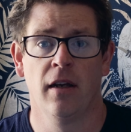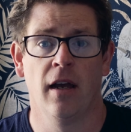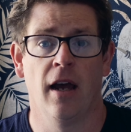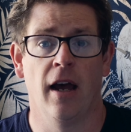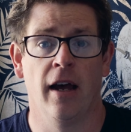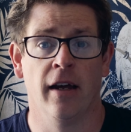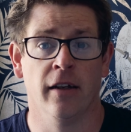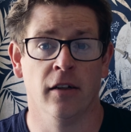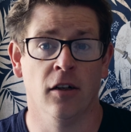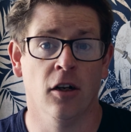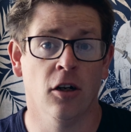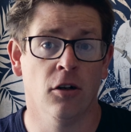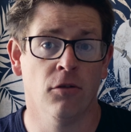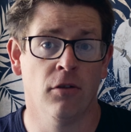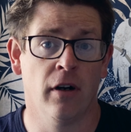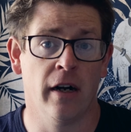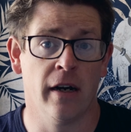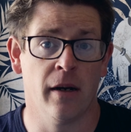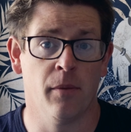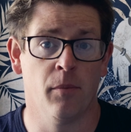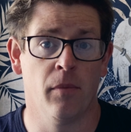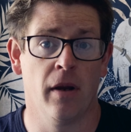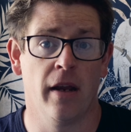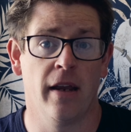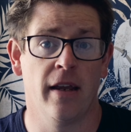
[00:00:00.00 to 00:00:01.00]
And our
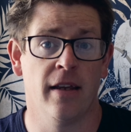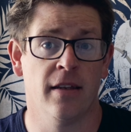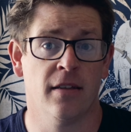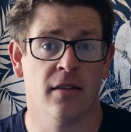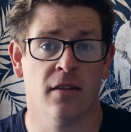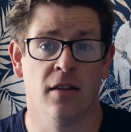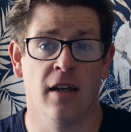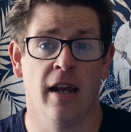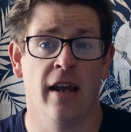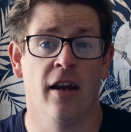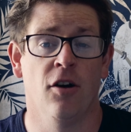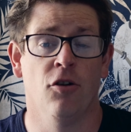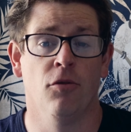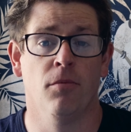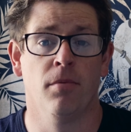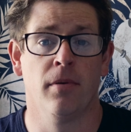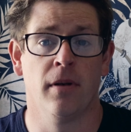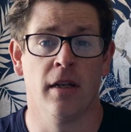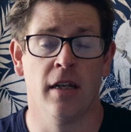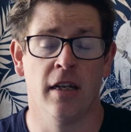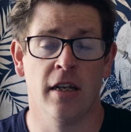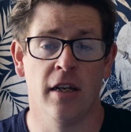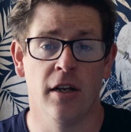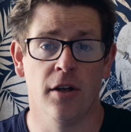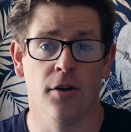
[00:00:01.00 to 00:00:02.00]
aim is to help
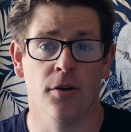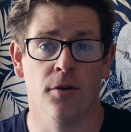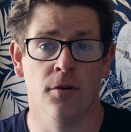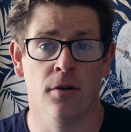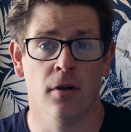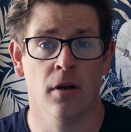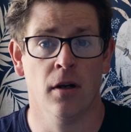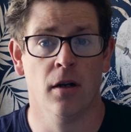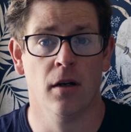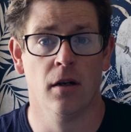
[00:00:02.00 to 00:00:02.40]
you